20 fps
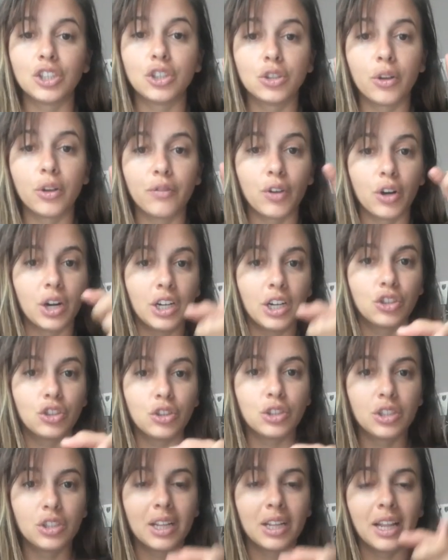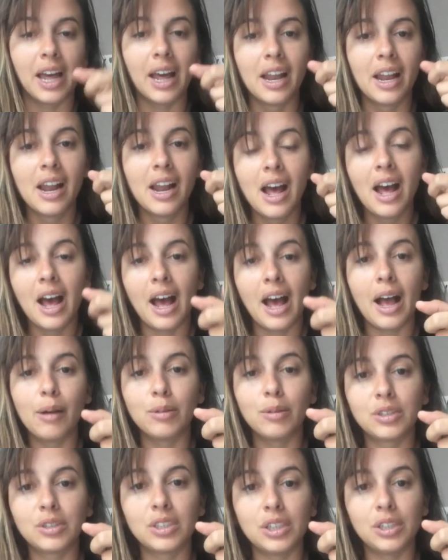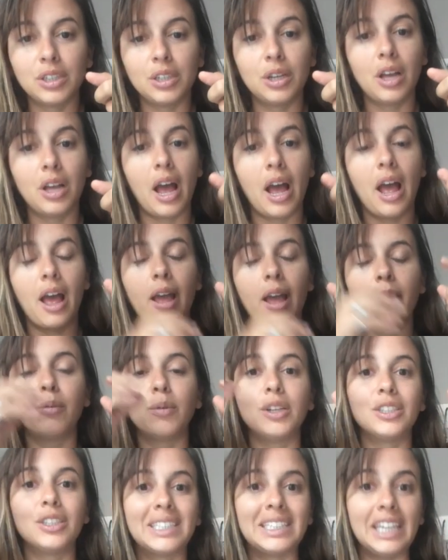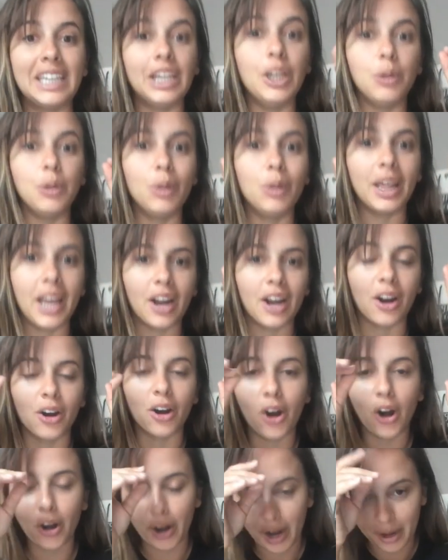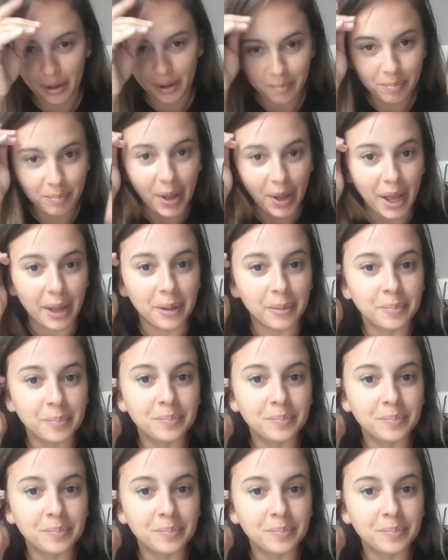So if you're interested in that, I will see you there. All right, bye.